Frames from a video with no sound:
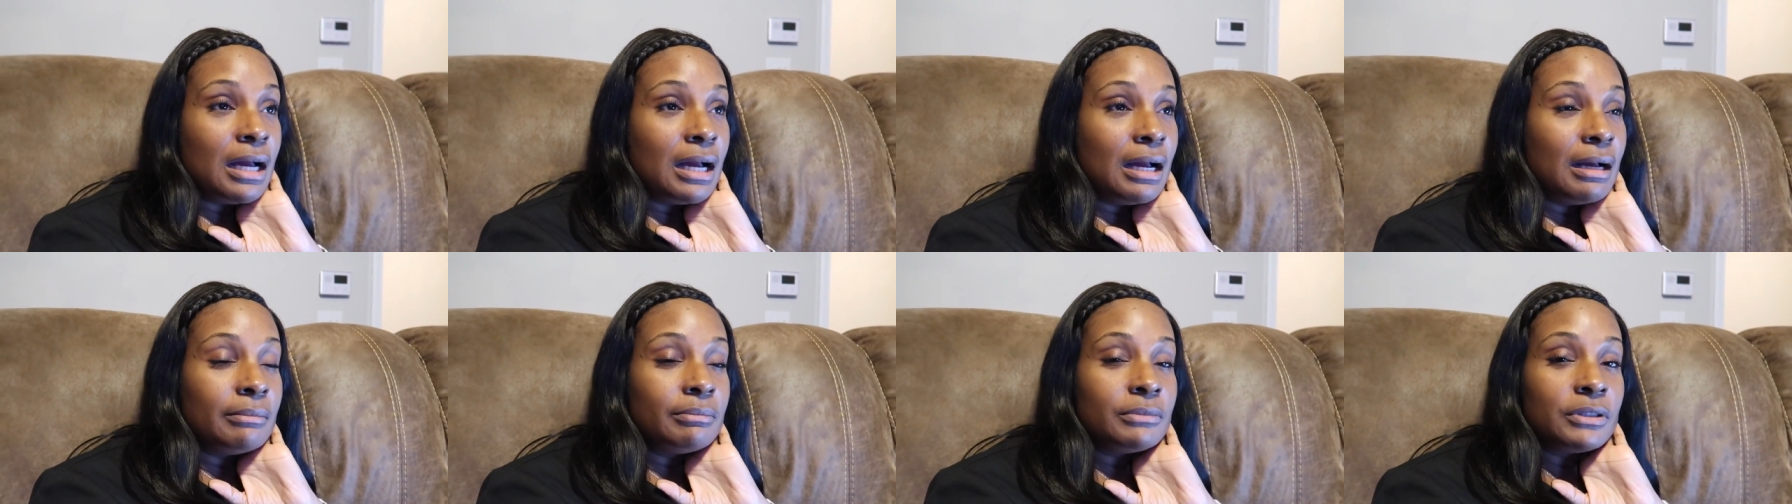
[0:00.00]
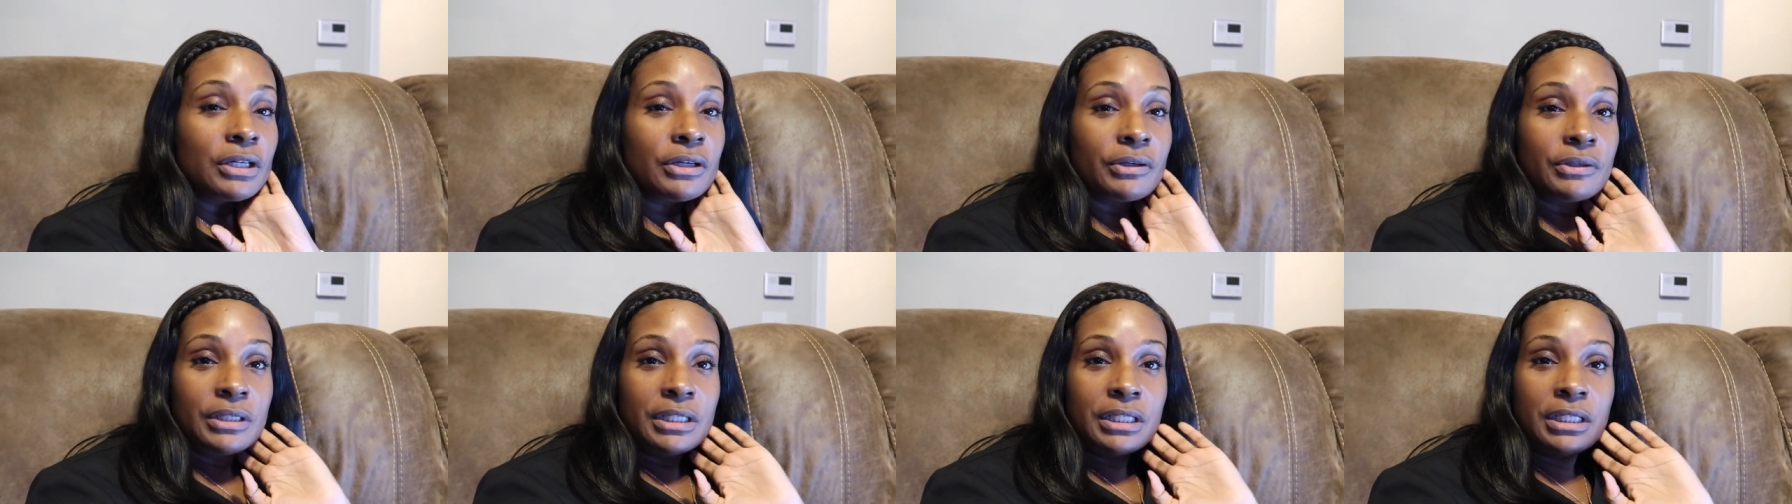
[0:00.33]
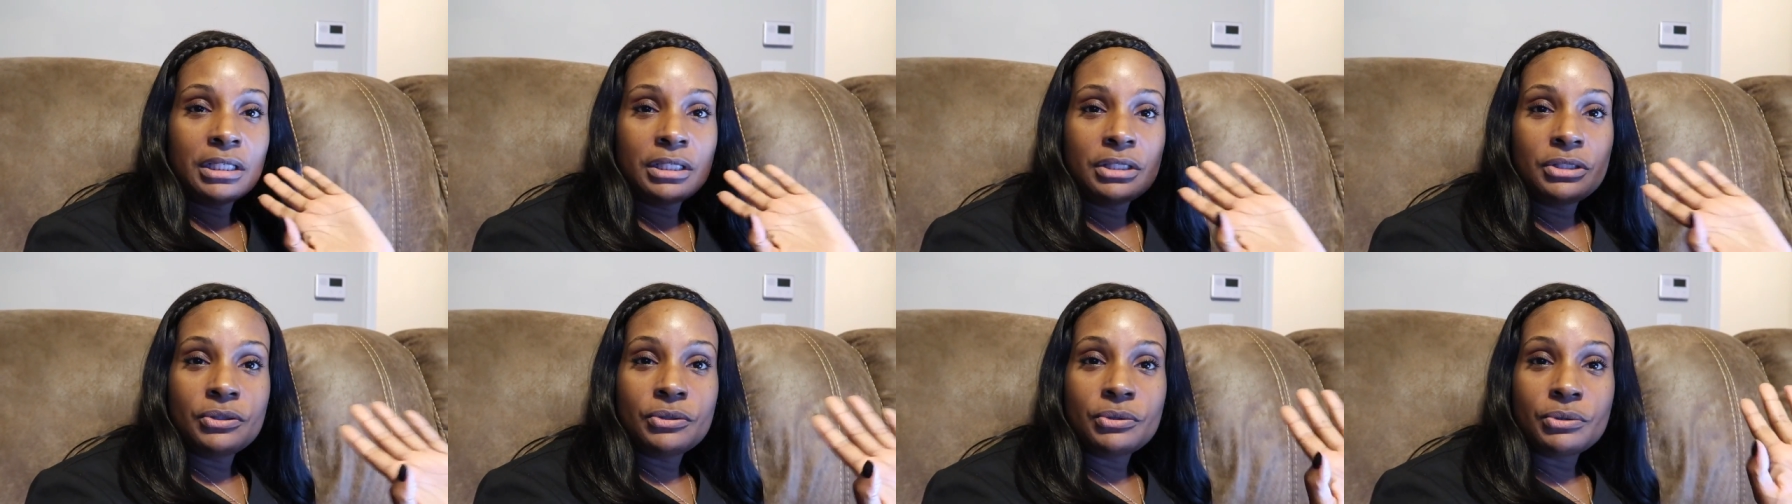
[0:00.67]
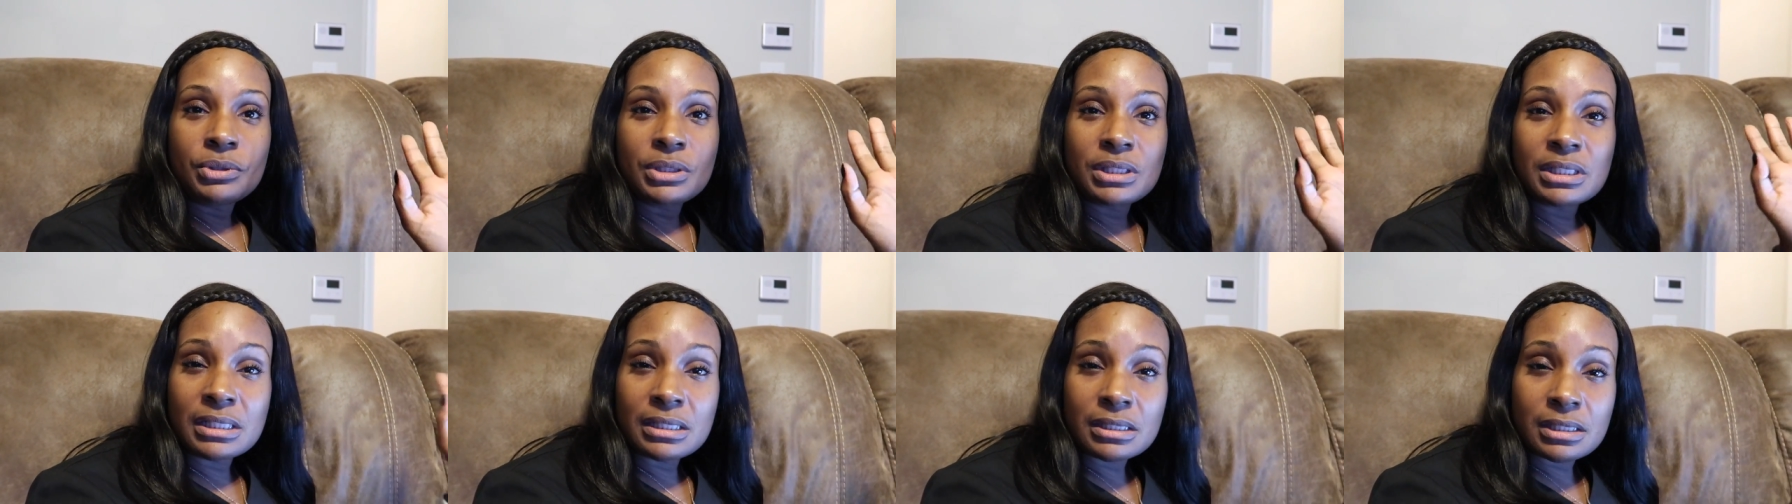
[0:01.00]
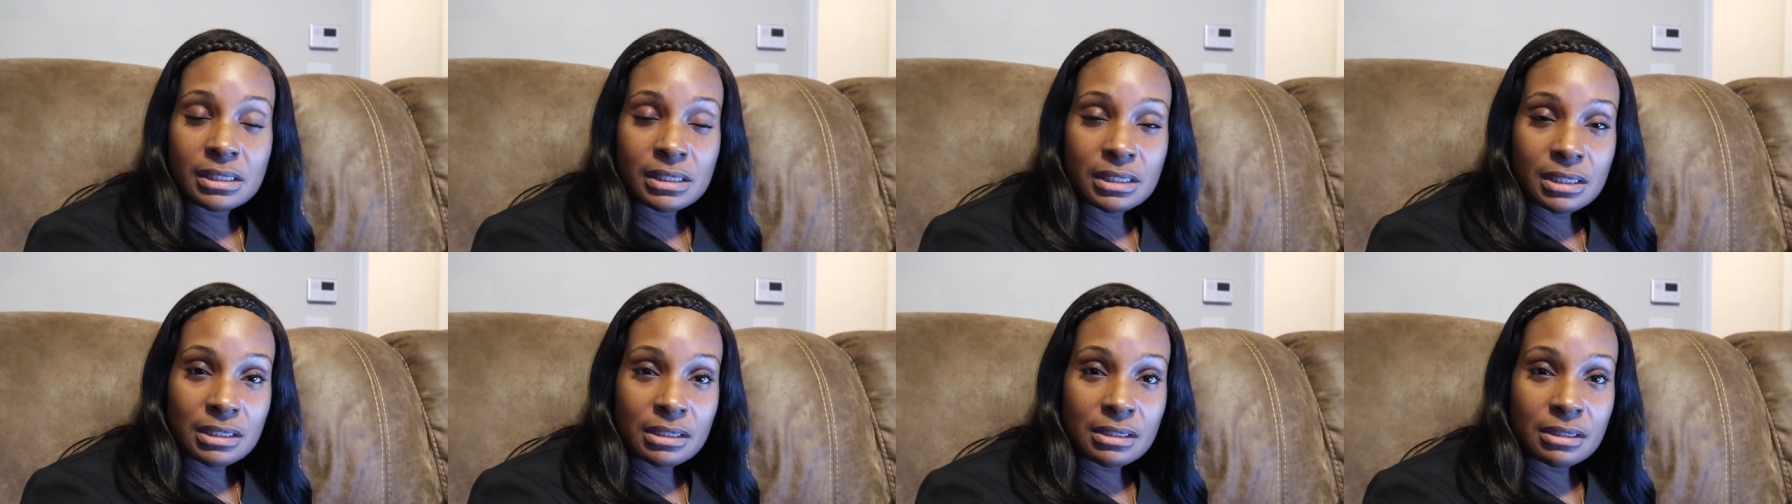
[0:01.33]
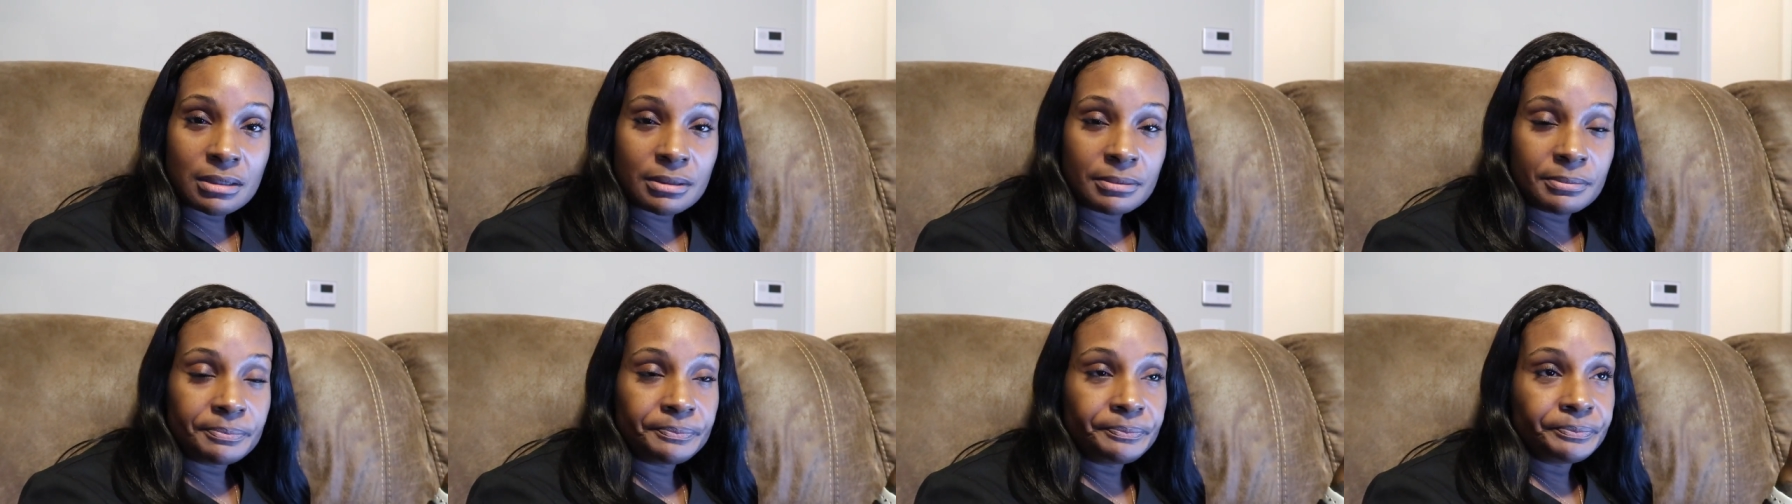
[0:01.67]
I'm learning a new
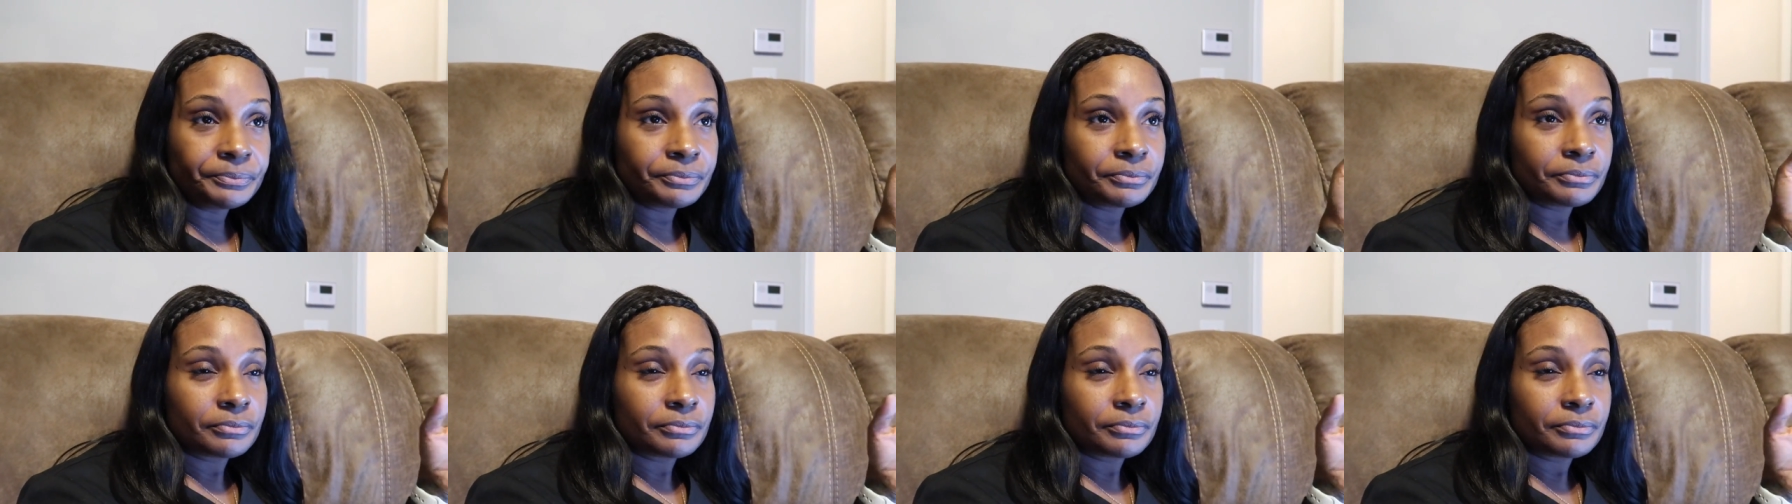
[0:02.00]
system